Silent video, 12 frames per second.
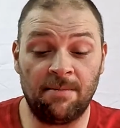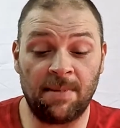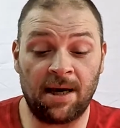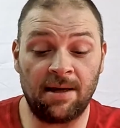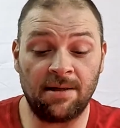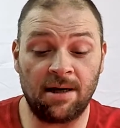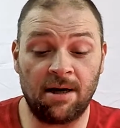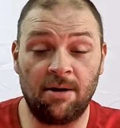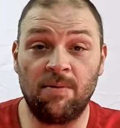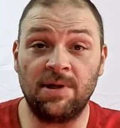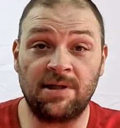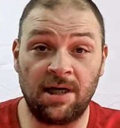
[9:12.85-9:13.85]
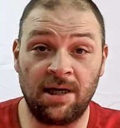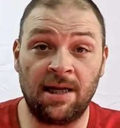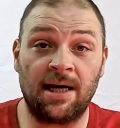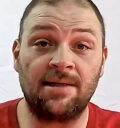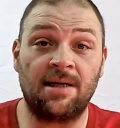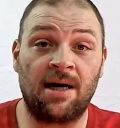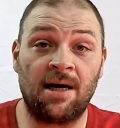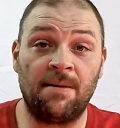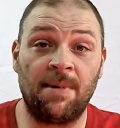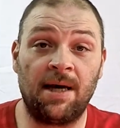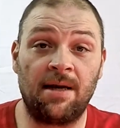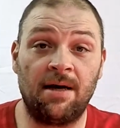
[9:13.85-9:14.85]
And we'll see you next
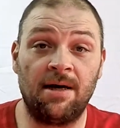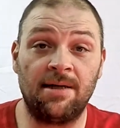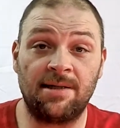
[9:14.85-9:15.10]
time at